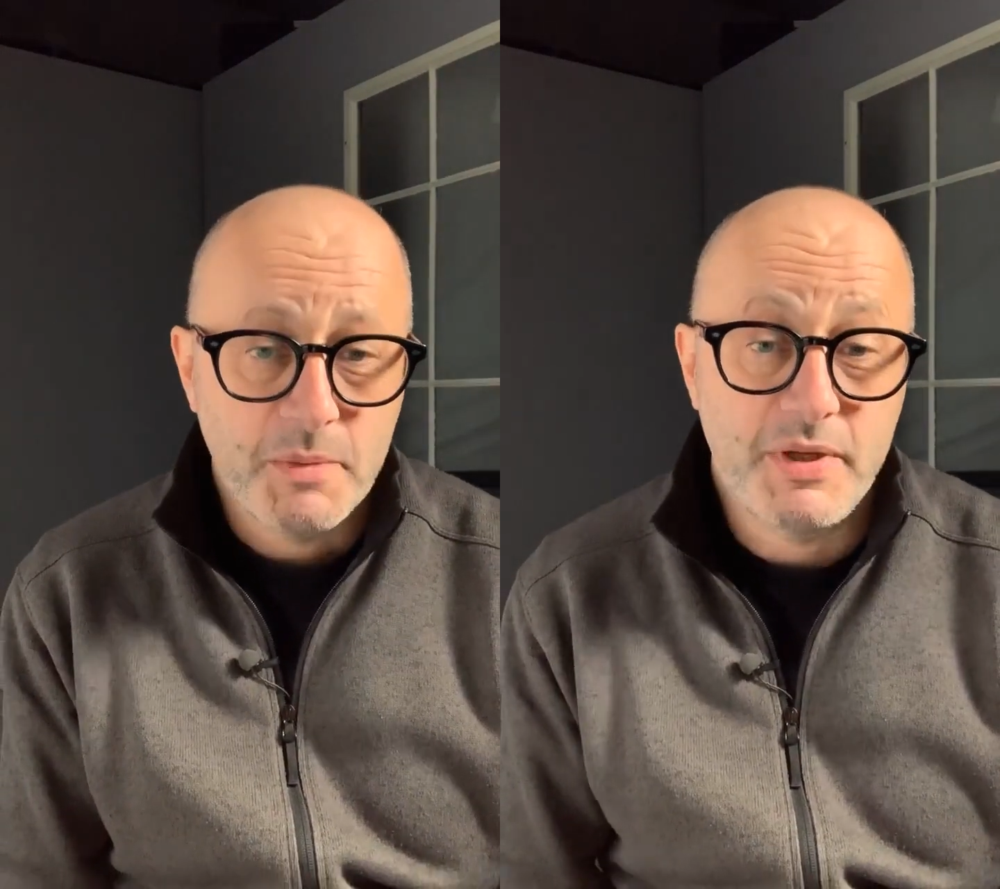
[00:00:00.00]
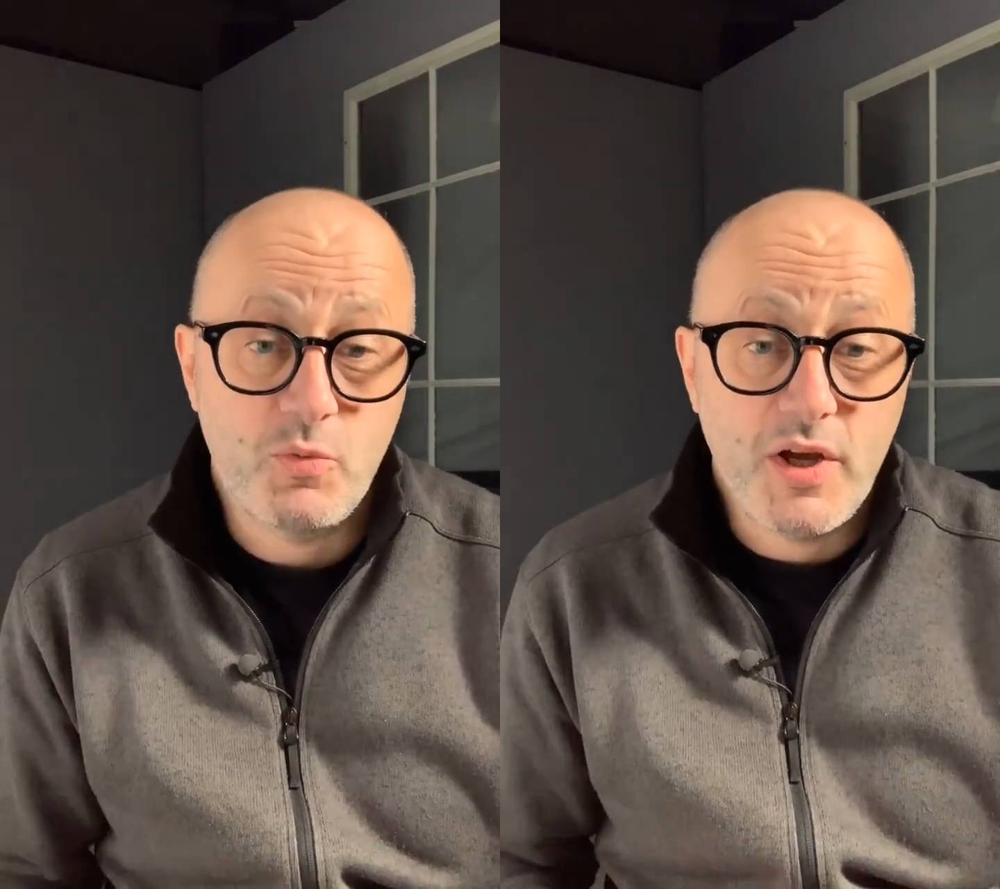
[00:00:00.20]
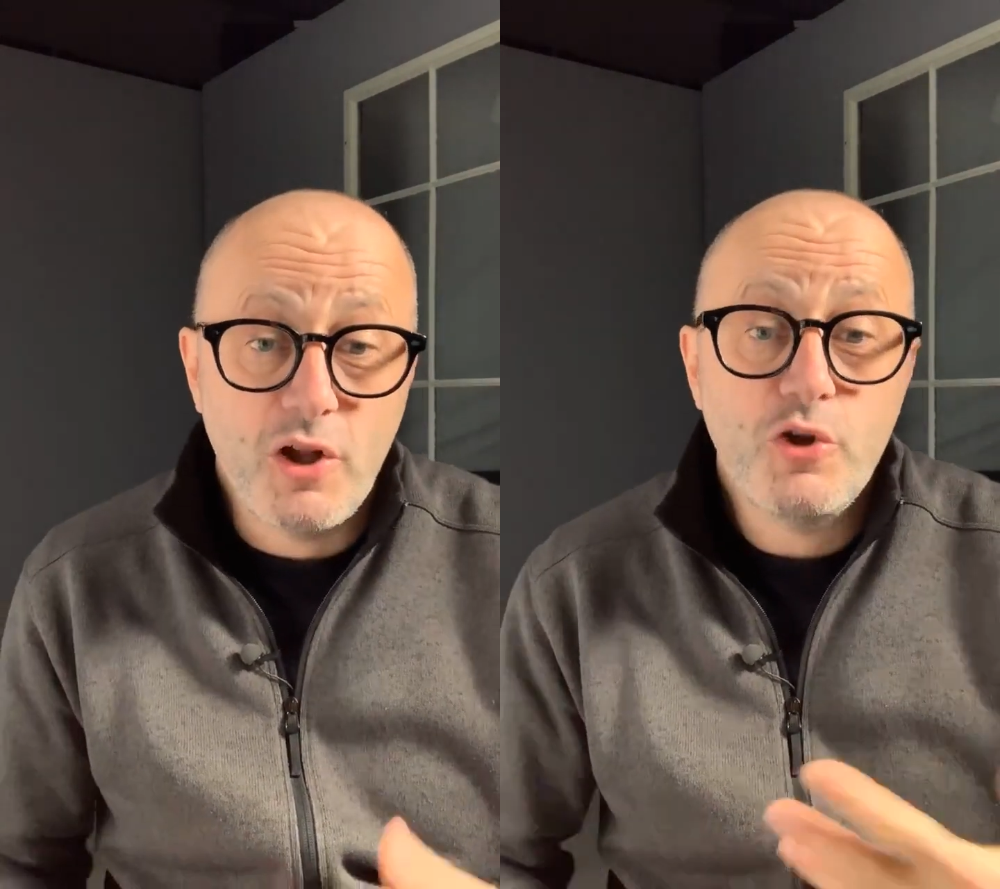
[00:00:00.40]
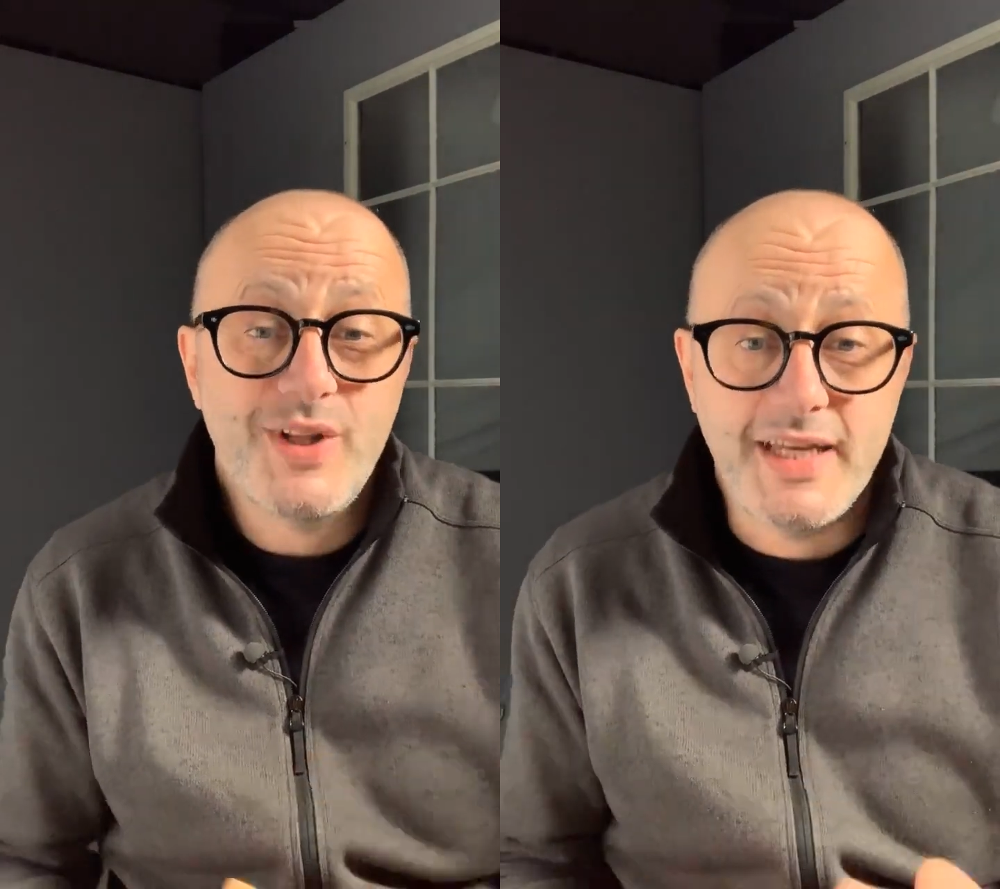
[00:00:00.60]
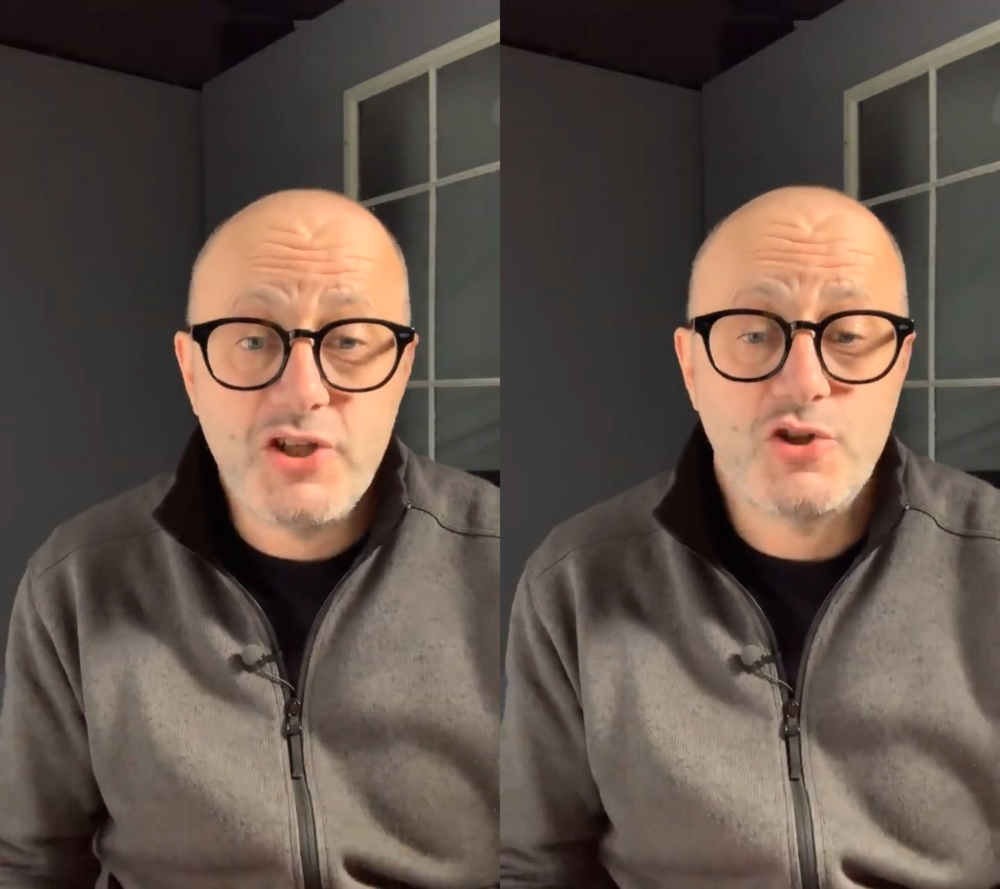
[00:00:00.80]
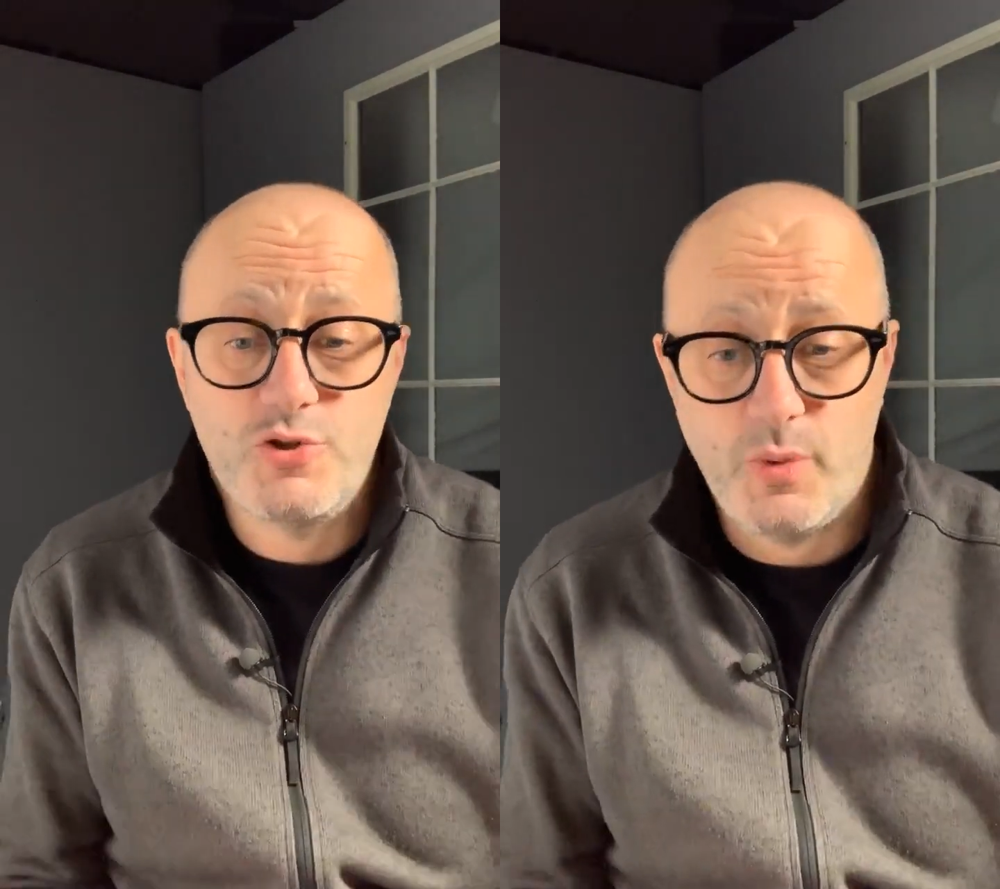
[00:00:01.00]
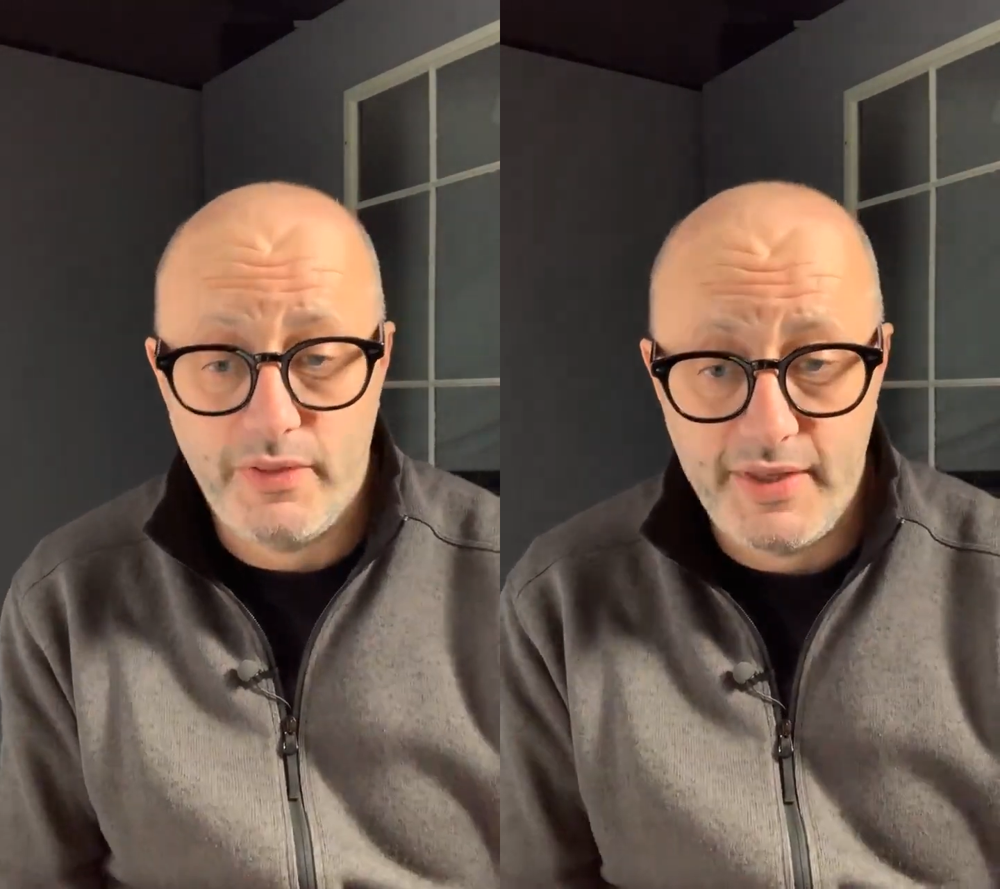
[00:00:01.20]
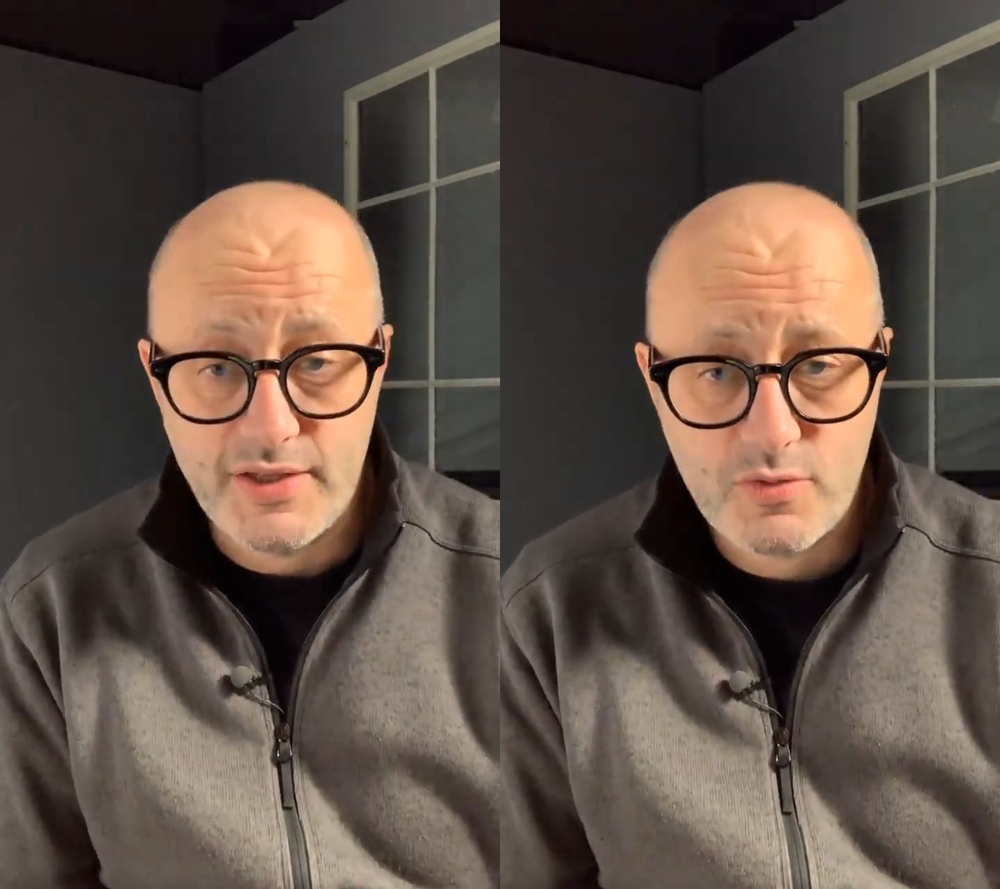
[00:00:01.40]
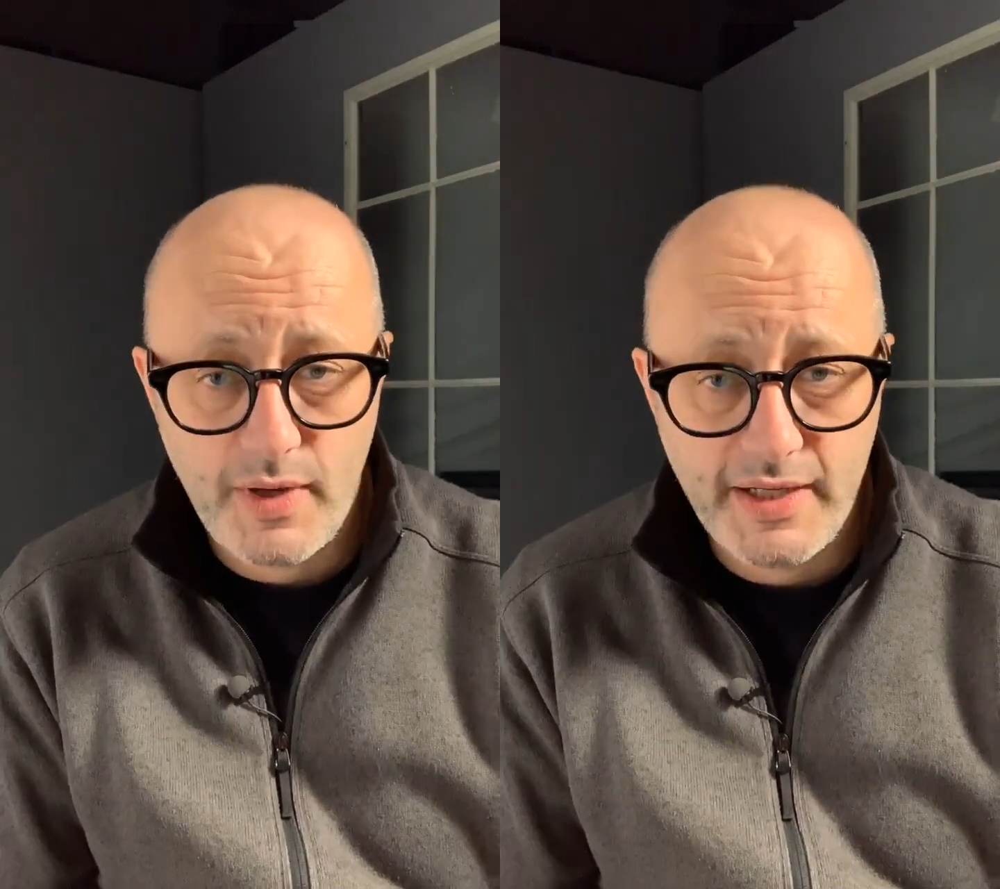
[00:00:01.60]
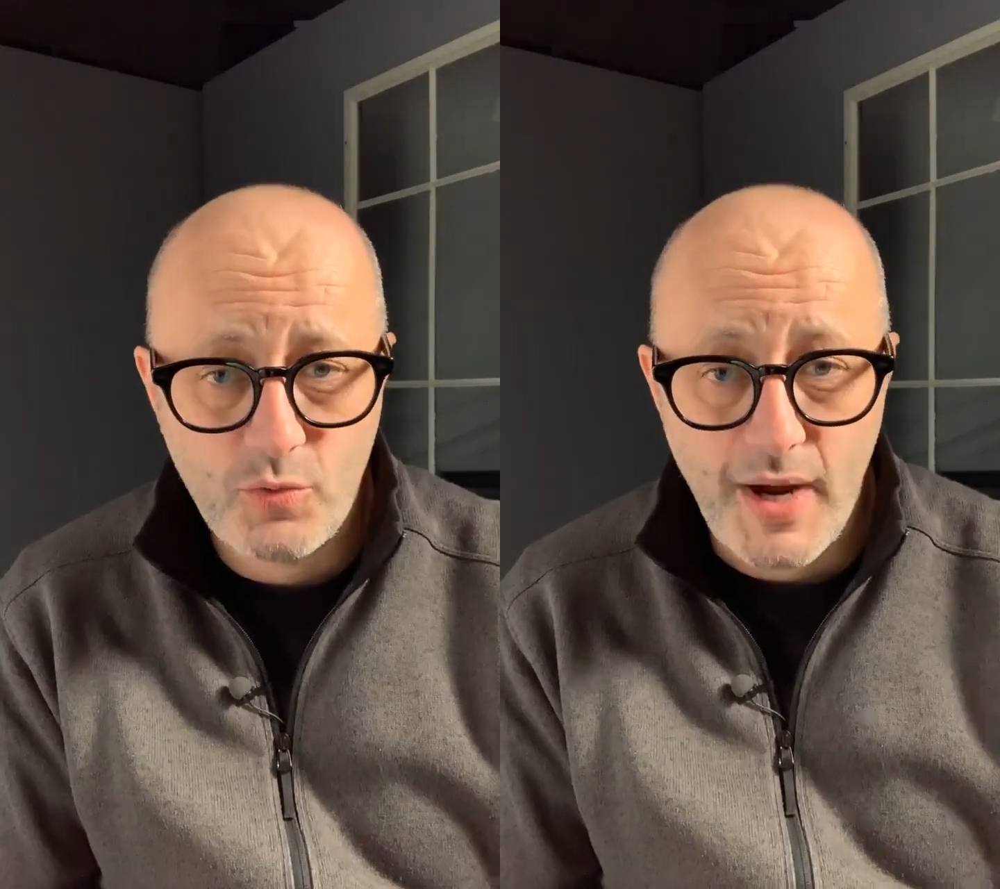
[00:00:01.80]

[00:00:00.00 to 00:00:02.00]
But we all know the issues with this, right?